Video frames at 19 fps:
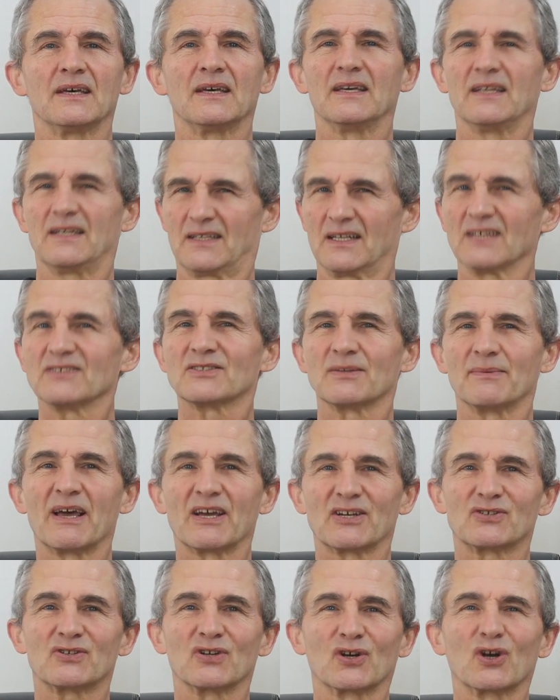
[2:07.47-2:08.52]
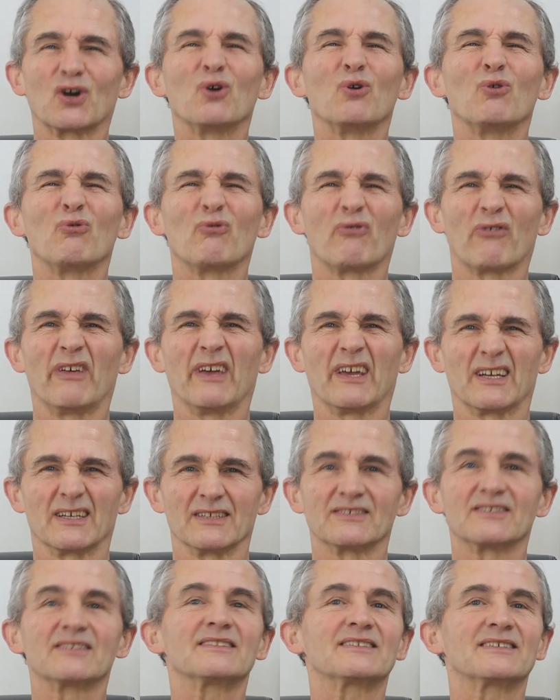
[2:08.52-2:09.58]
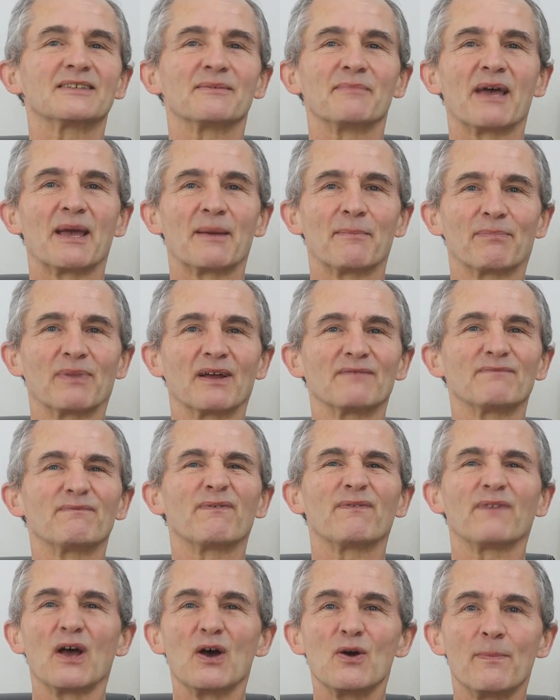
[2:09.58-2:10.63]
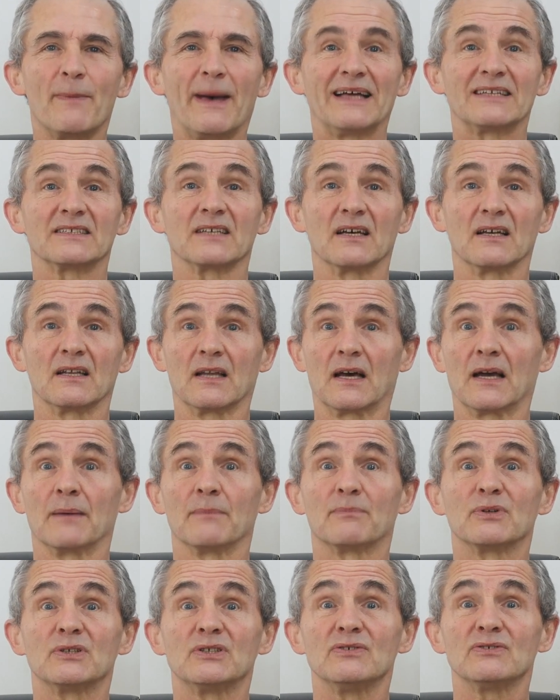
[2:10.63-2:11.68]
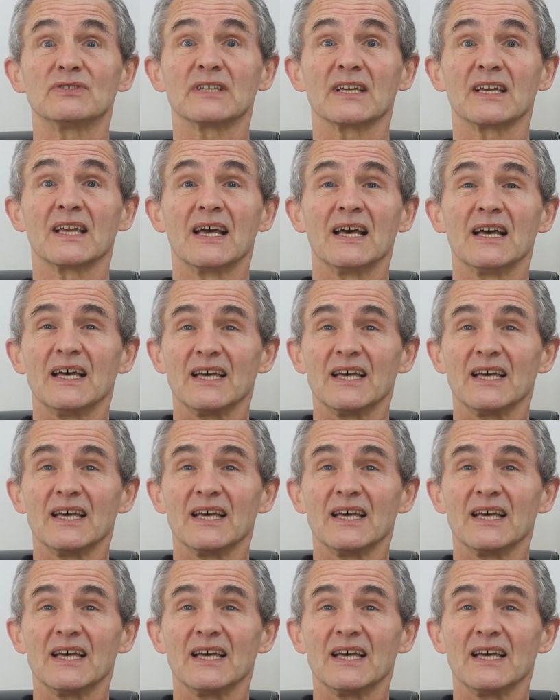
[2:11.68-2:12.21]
It does some extra cool things to make blood flow better, like producing